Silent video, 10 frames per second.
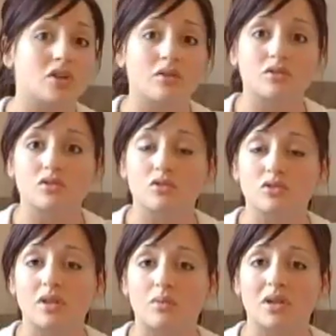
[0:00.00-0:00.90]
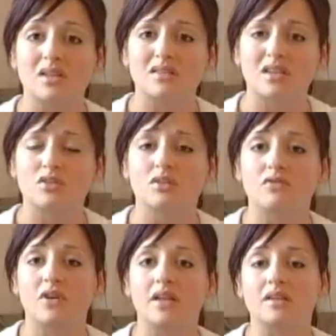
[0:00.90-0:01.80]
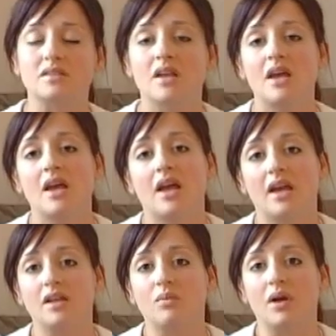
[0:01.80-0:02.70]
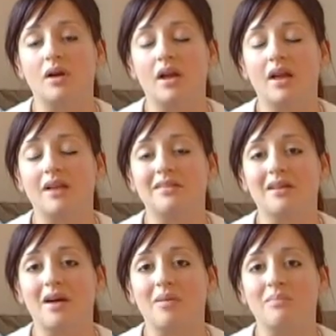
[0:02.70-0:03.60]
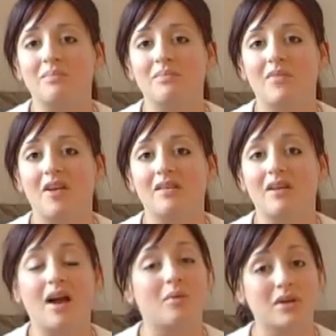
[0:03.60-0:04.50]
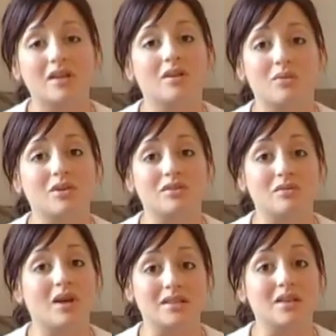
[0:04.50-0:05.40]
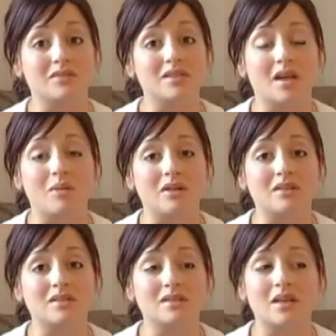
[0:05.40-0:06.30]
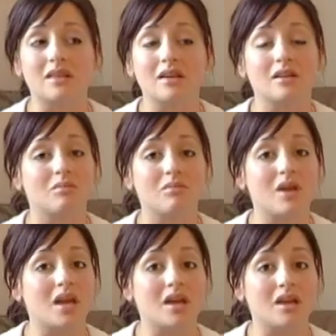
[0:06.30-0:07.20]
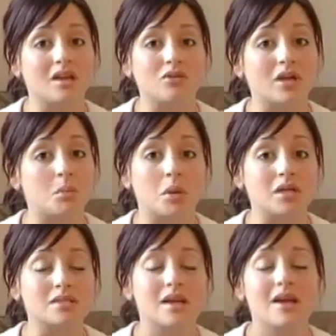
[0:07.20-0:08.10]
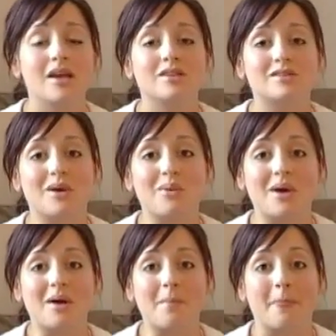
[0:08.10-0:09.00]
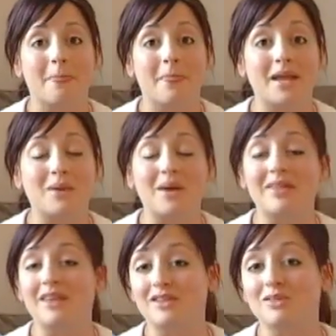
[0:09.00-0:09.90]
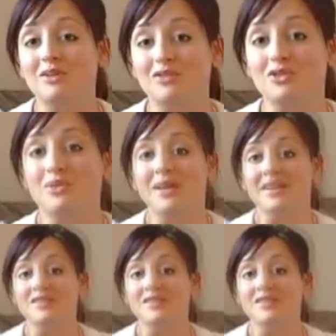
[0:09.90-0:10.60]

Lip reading: of other social networking sites. You can find us anywhere. And I want to hear what you guys have to say about this because I think it may create a buzz. So anyway, thanks so much for joining